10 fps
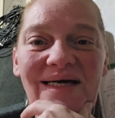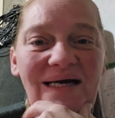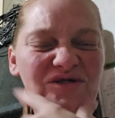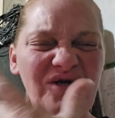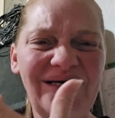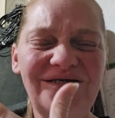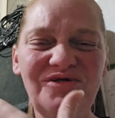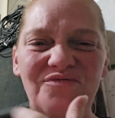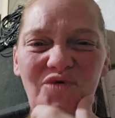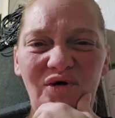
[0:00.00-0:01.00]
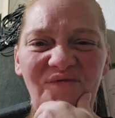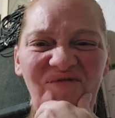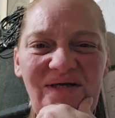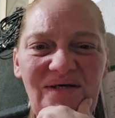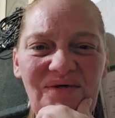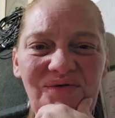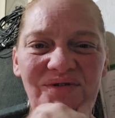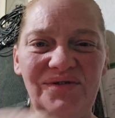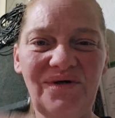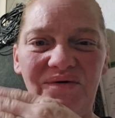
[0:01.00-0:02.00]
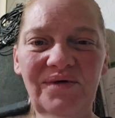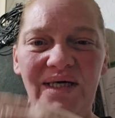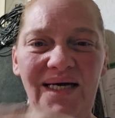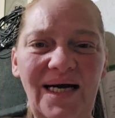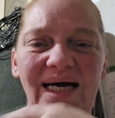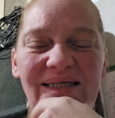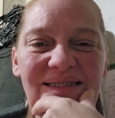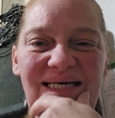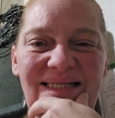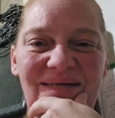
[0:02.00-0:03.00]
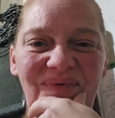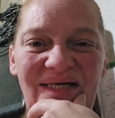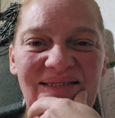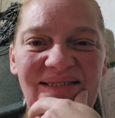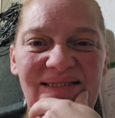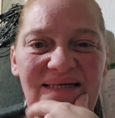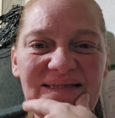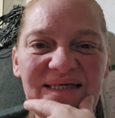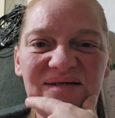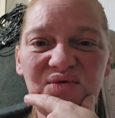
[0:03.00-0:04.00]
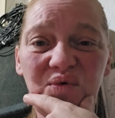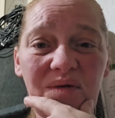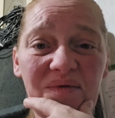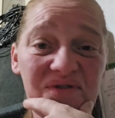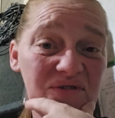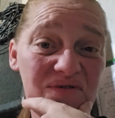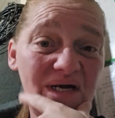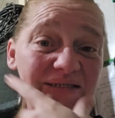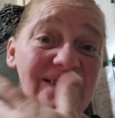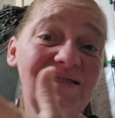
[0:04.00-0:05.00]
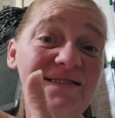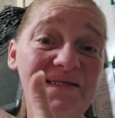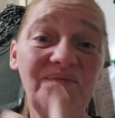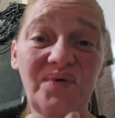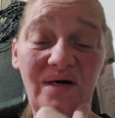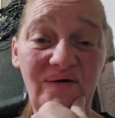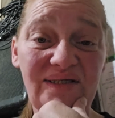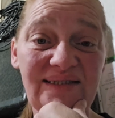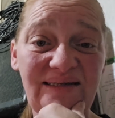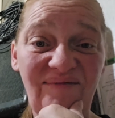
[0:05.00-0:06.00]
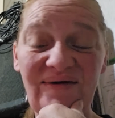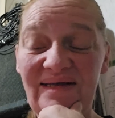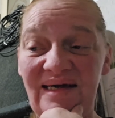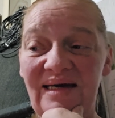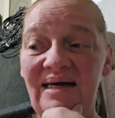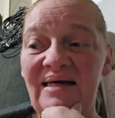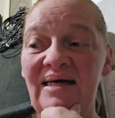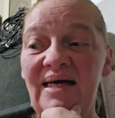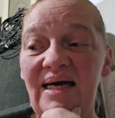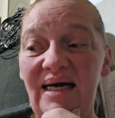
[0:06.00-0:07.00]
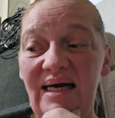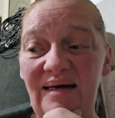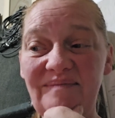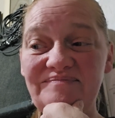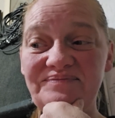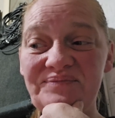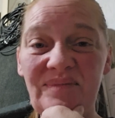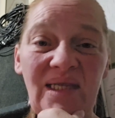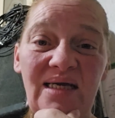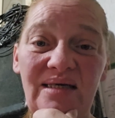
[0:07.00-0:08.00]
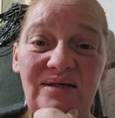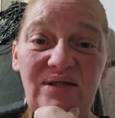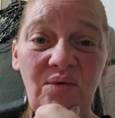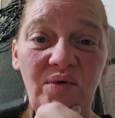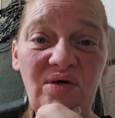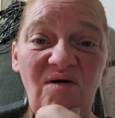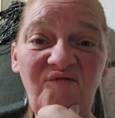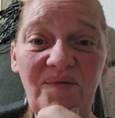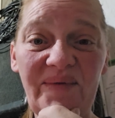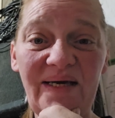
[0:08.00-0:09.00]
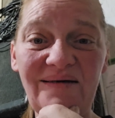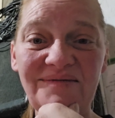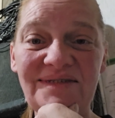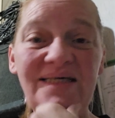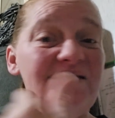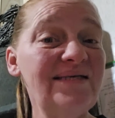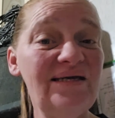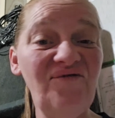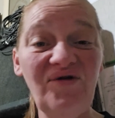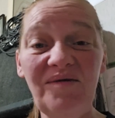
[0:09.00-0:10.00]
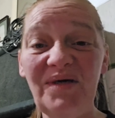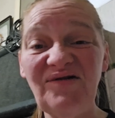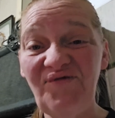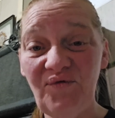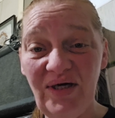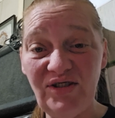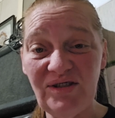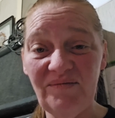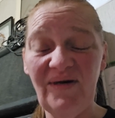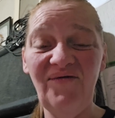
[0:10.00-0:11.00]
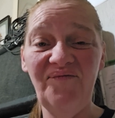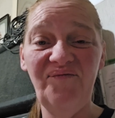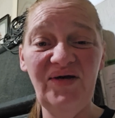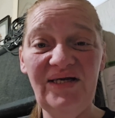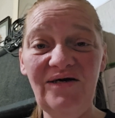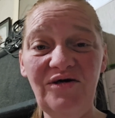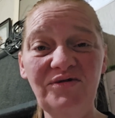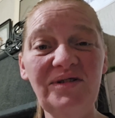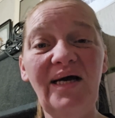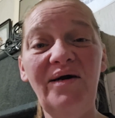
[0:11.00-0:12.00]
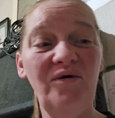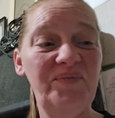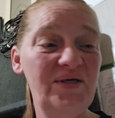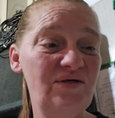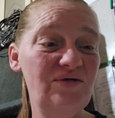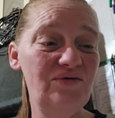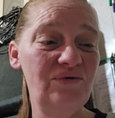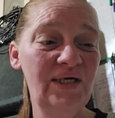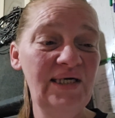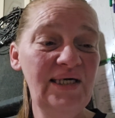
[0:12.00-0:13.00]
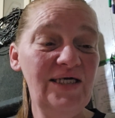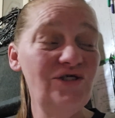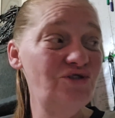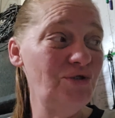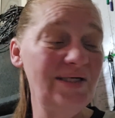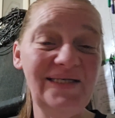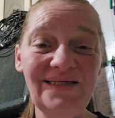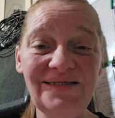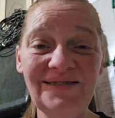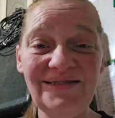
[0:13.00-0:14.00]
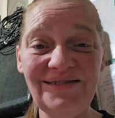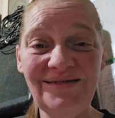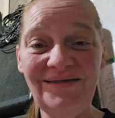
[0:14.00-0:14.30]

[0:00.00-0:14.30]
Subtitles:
I'll try and do more videos, you know, on a daily basis as it gets warmer, so you guys can see the progress and everything. So we'll go from there. Thank you very much for watching my videos. I hope that you enjoyed this,